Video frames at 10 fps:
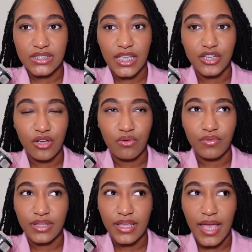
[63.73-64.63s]
they don't
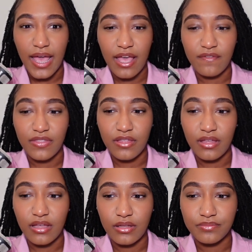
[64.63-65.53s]
really have
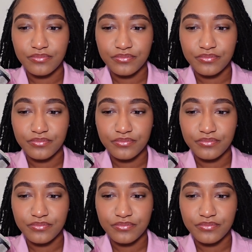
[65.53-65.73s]
the